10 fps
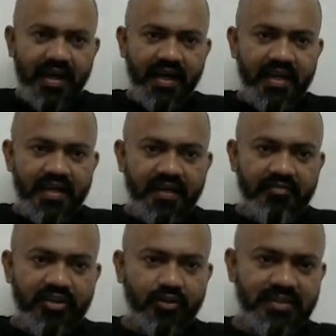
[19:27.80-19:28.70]
and
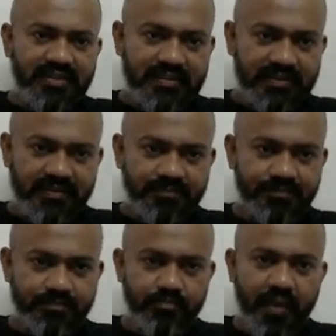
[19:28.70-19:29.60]
we know that
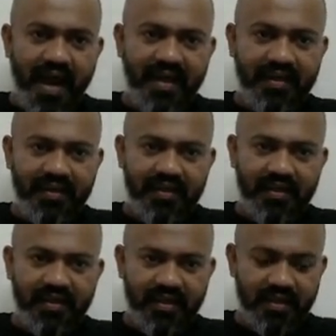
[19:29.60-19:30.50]

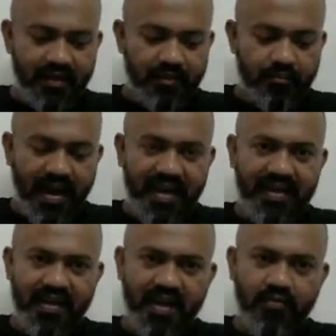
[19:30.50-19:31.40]
matter
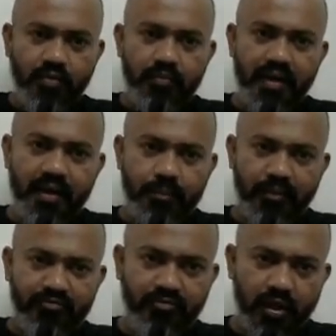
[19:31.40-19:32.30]
are made up
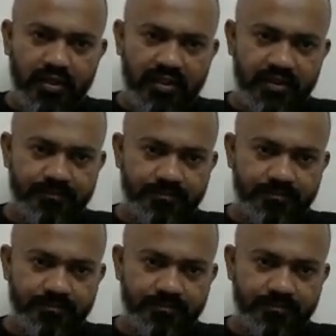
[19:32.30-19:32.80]
of what?